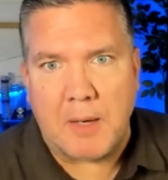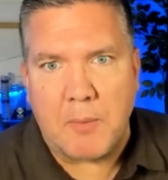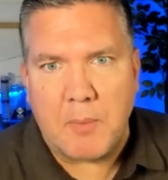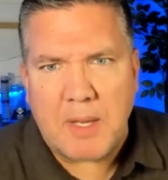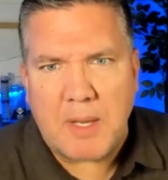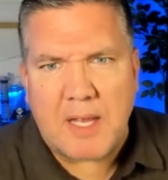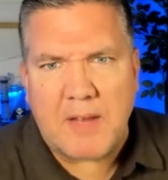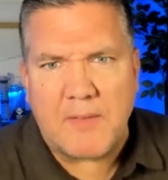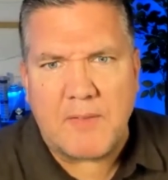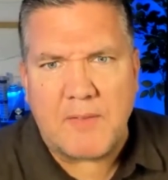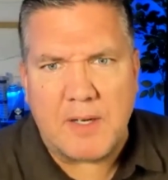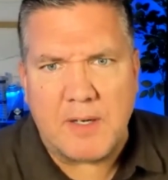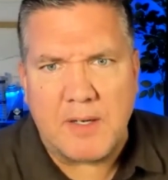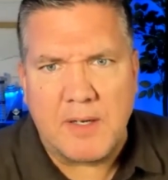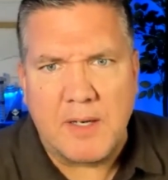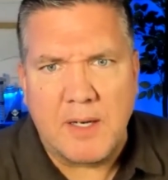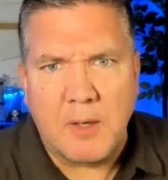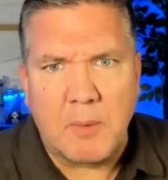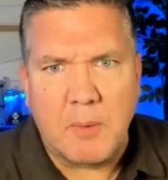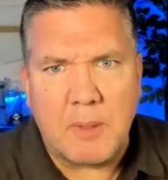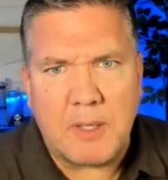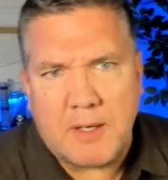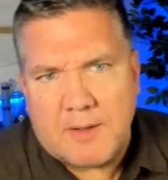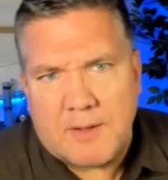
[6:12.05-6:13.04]
And we
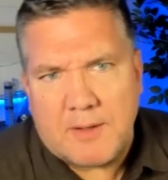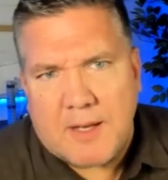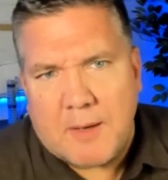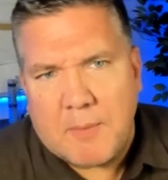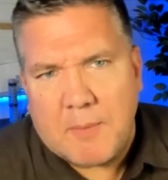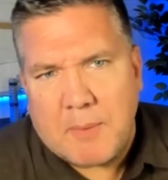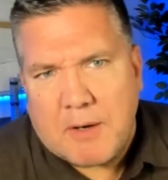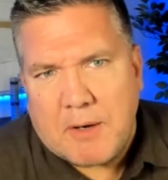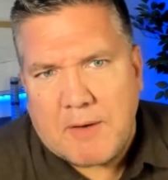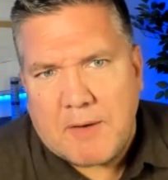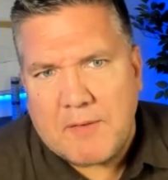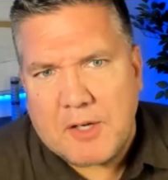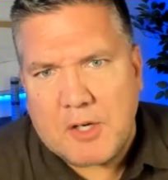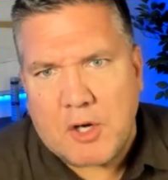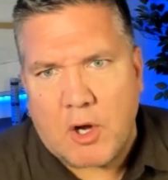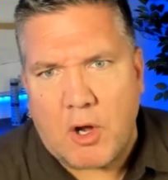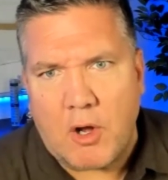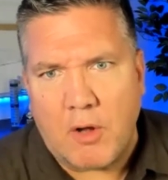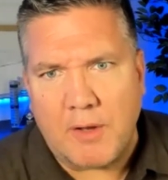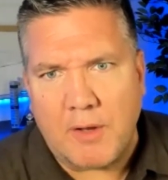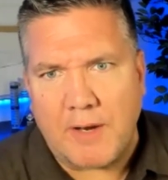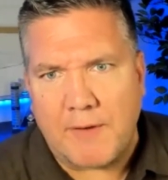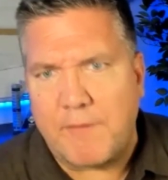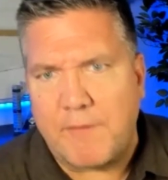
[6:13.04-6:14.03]
don't even
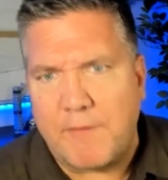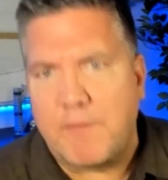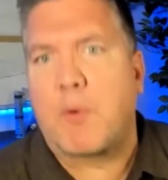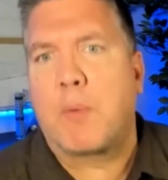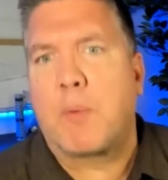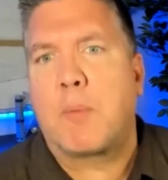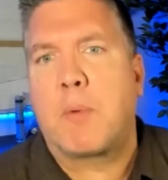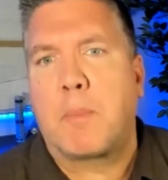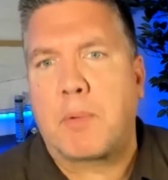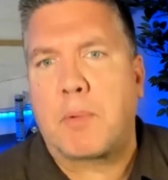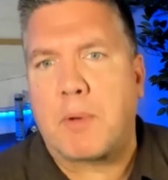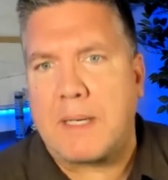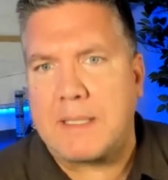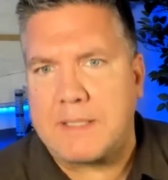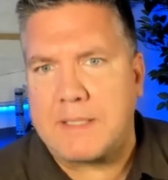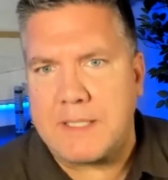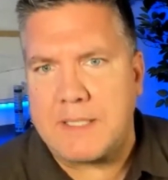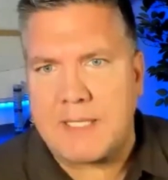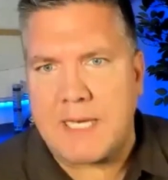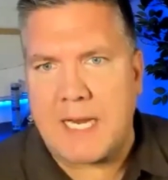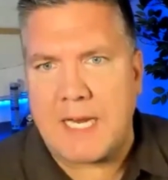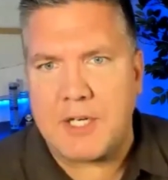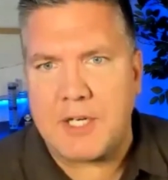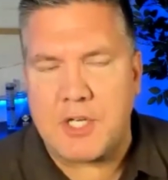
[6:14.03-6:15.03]
call it a formal
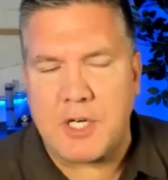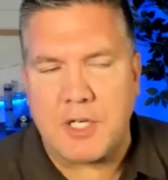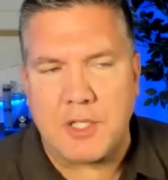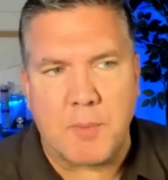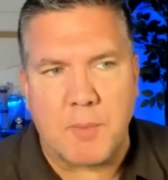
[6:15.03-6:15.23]
presentation.